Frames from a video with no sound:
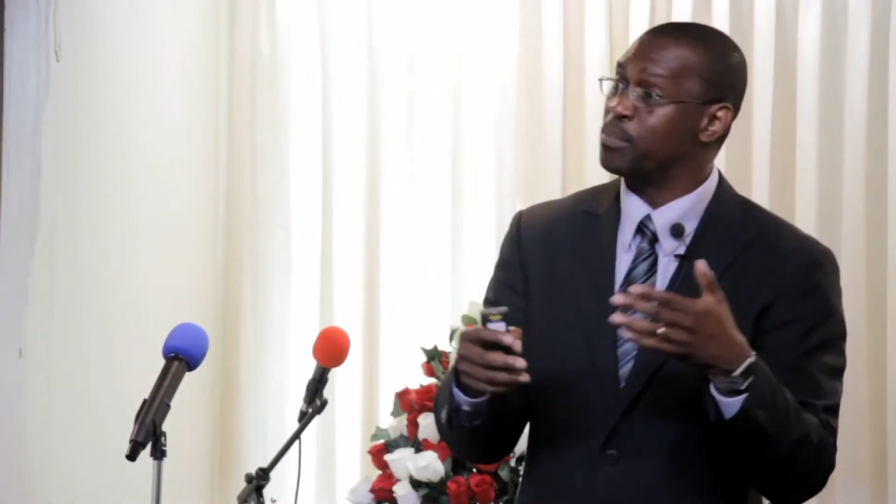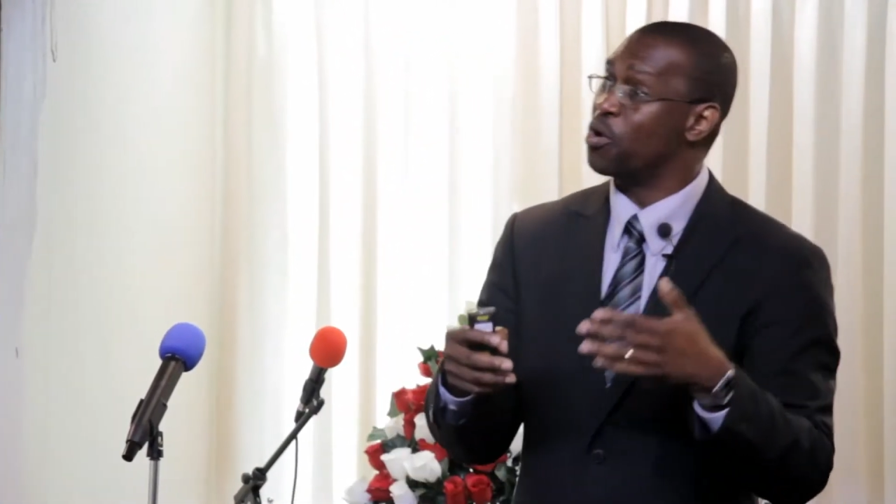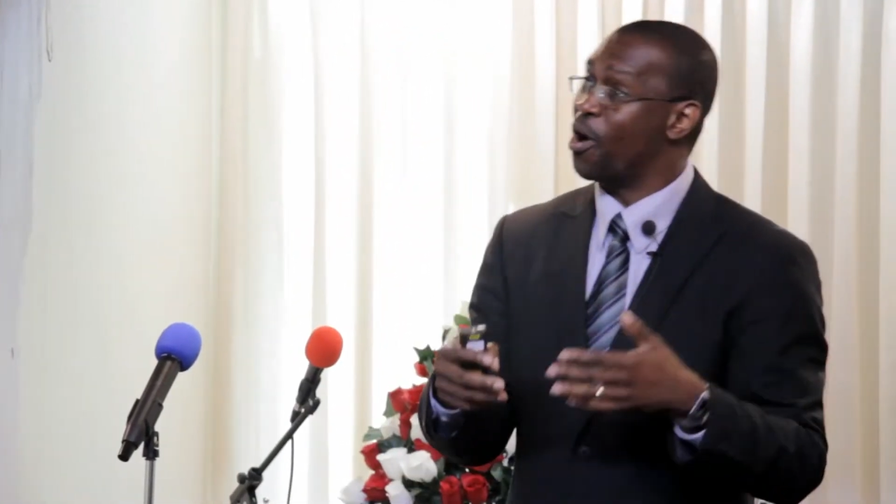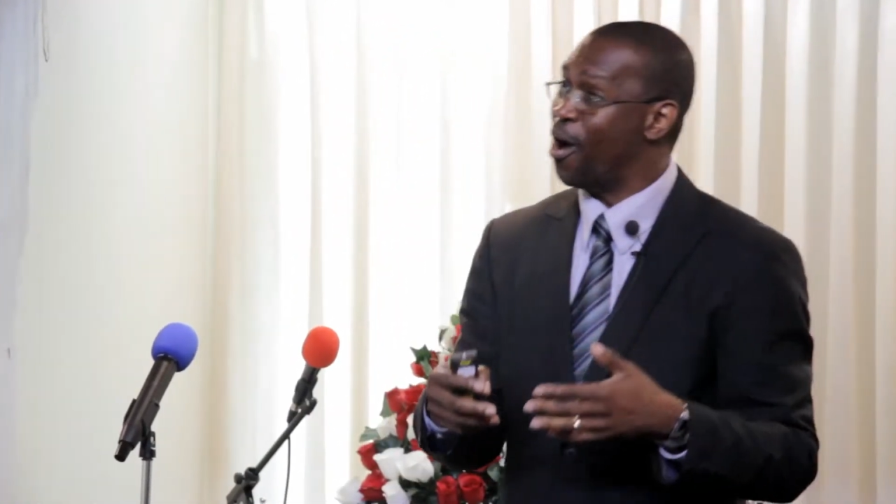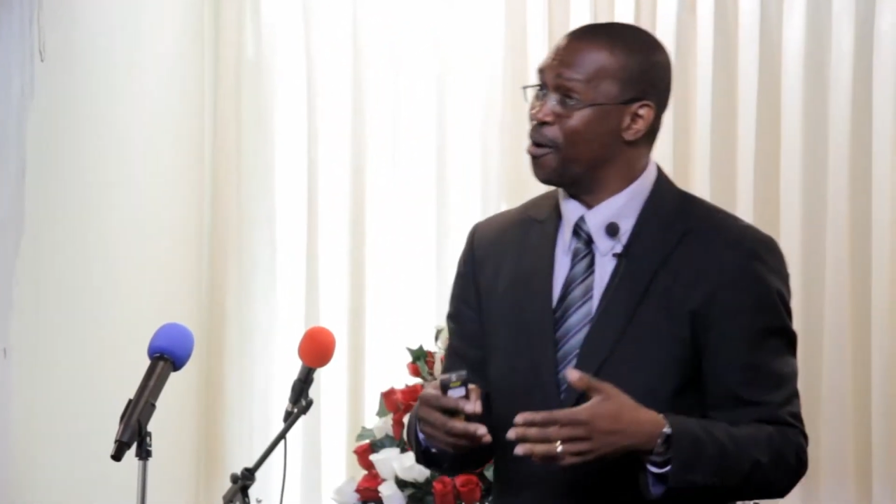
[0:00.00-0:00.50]

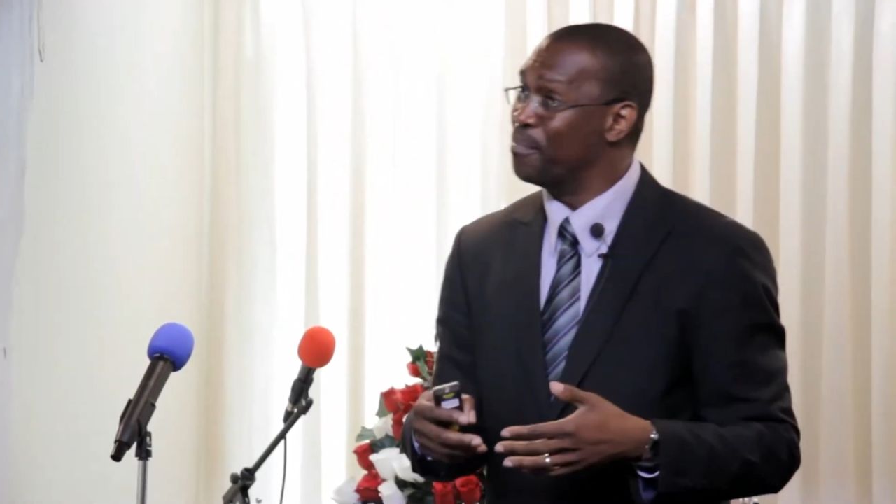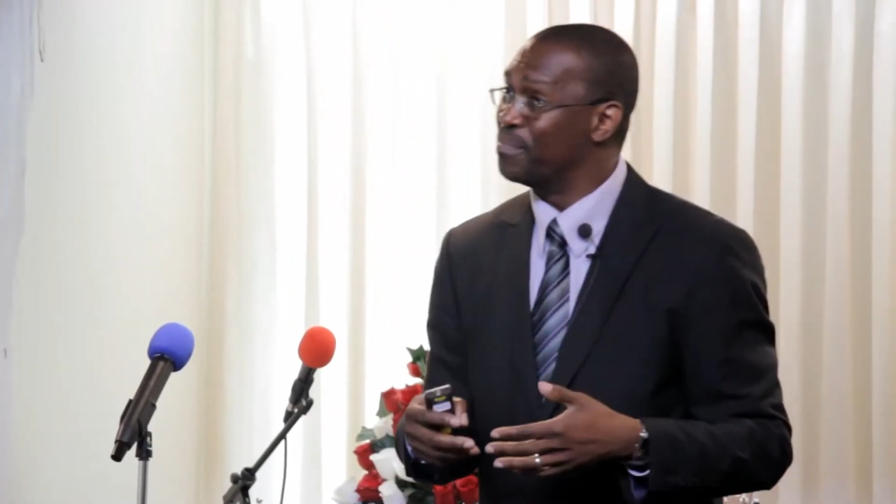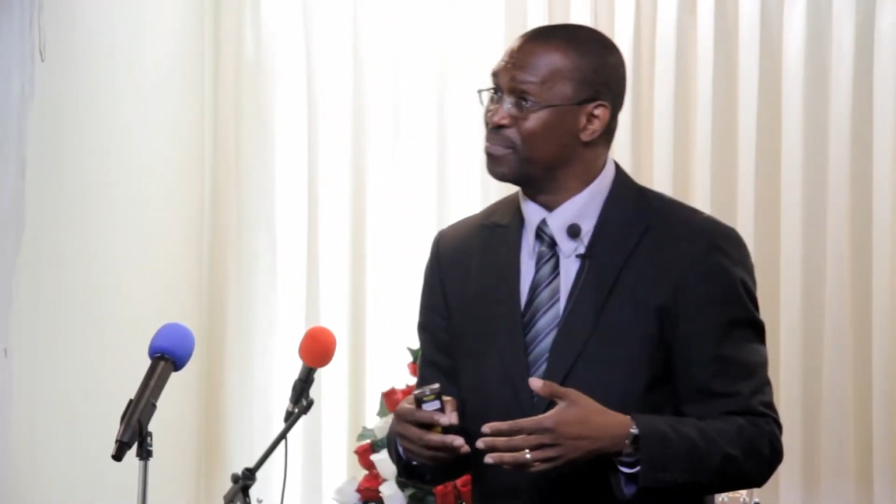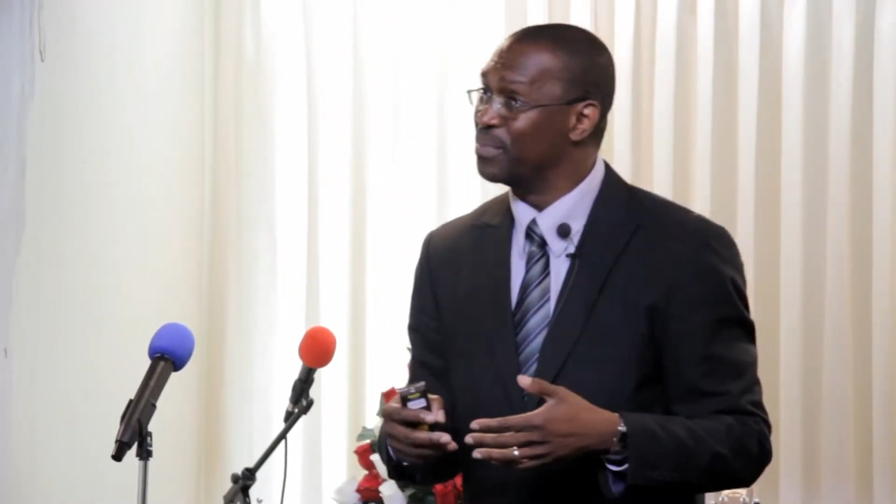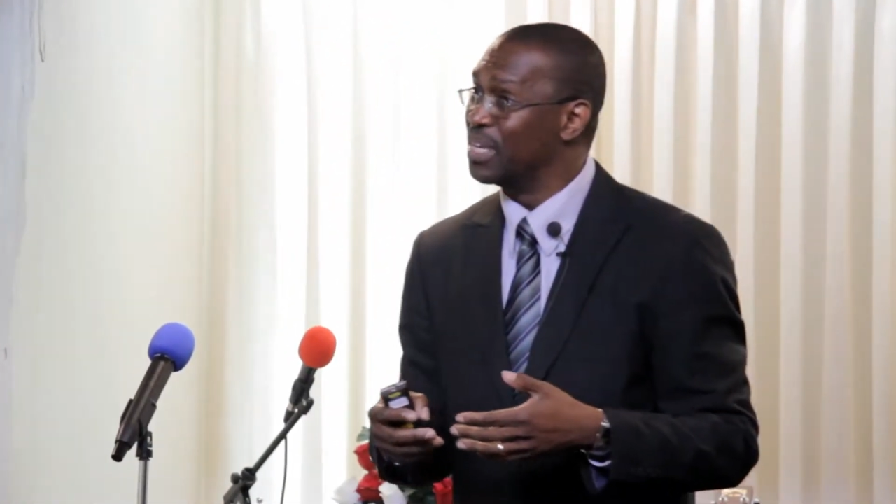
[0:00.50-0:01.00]
people come,
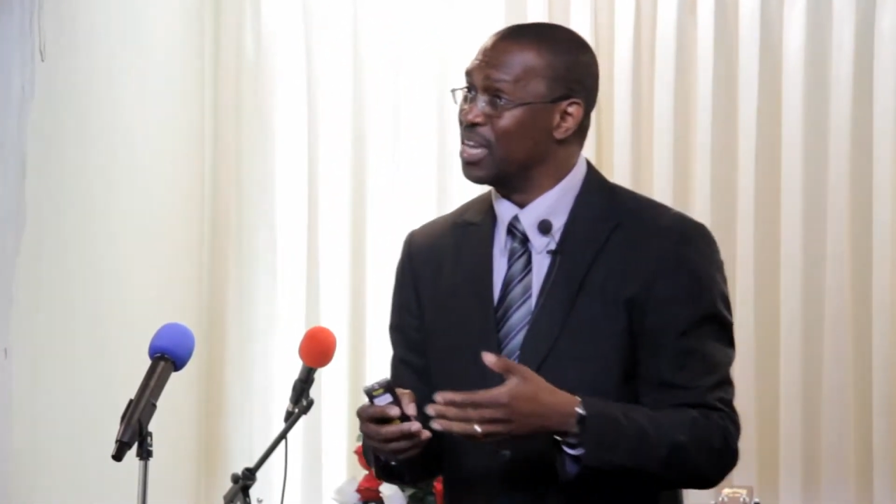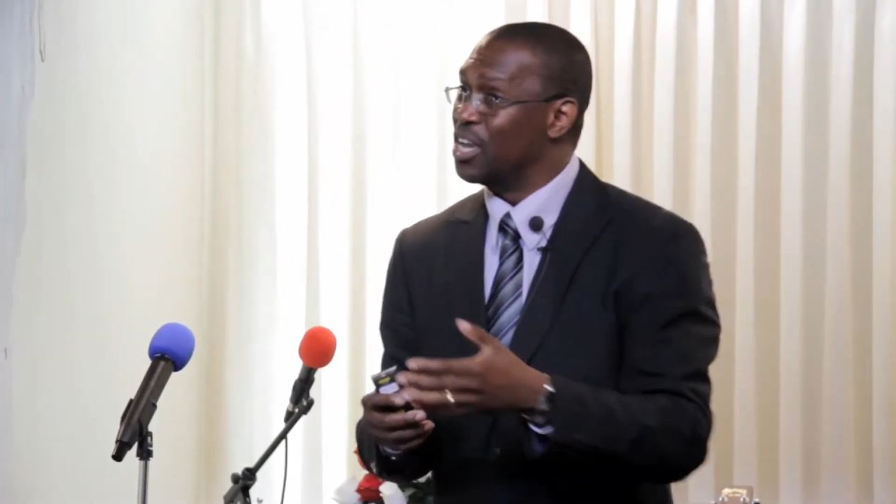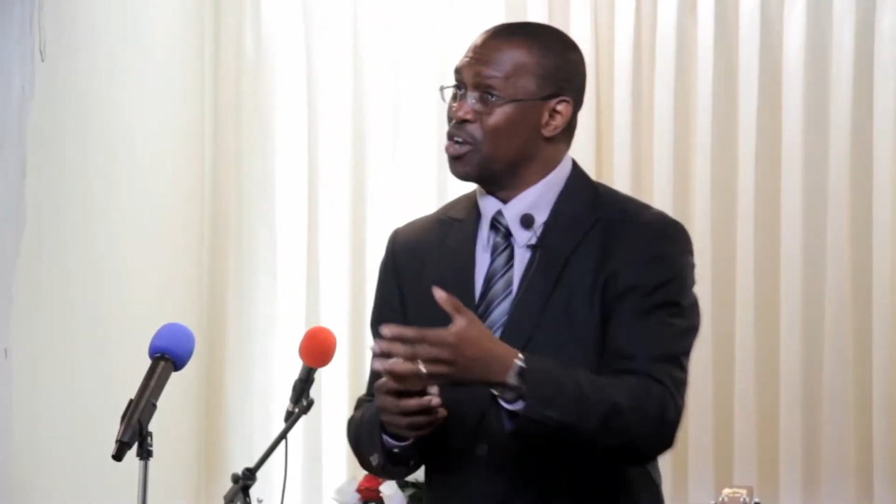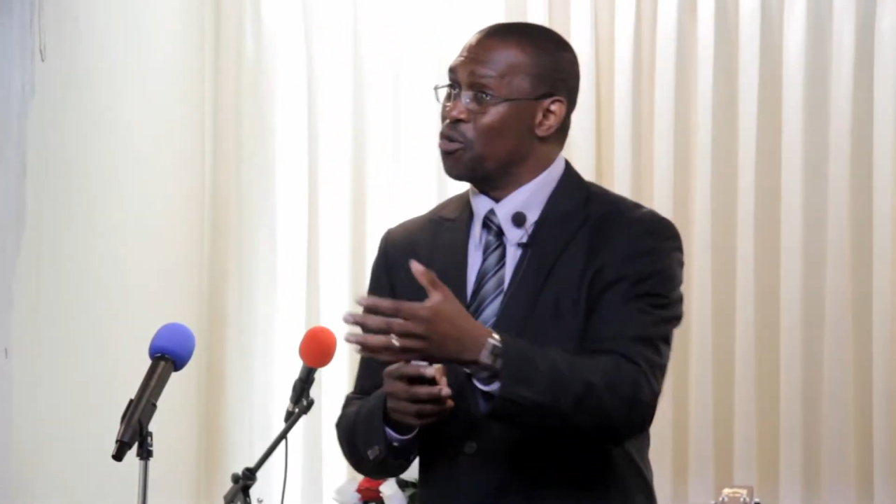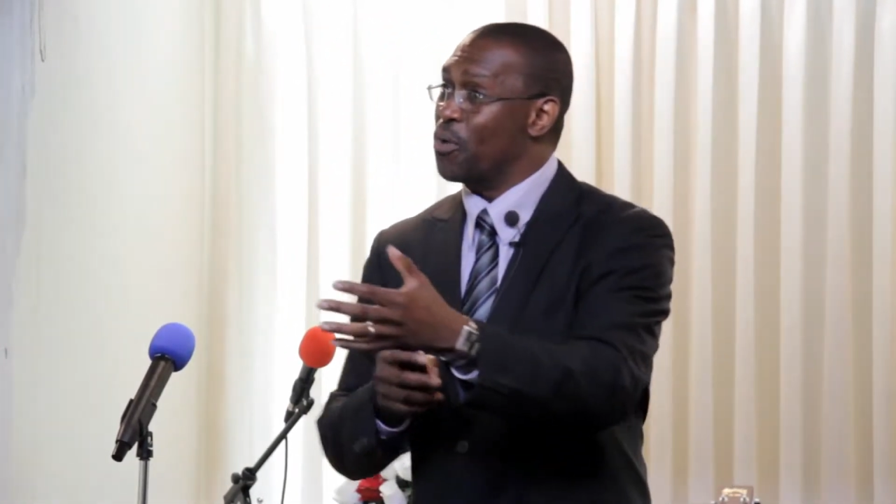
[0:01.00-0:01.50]

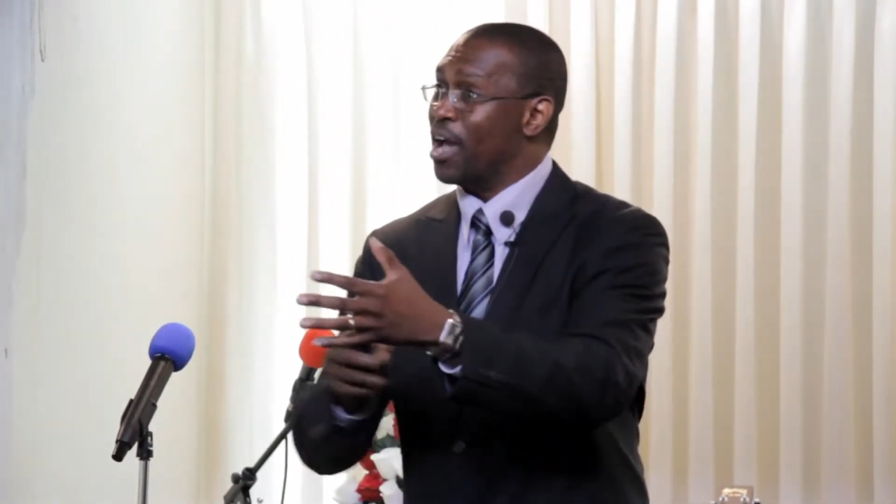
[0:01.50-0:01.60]
we